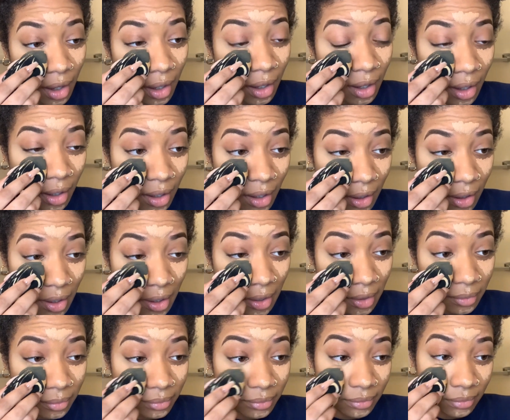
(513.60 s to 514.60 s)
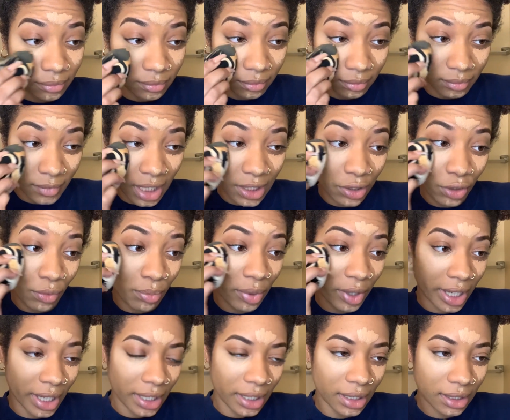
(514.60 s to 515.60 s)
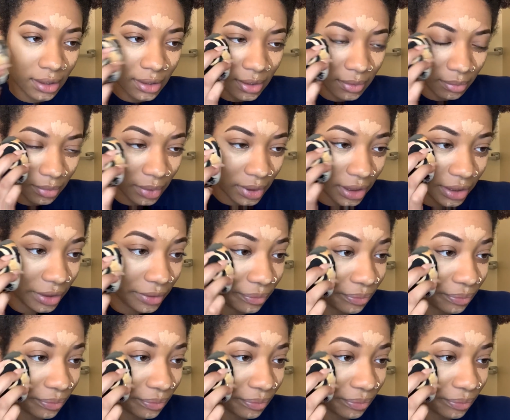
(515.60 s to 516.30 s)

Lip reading: I do braids, but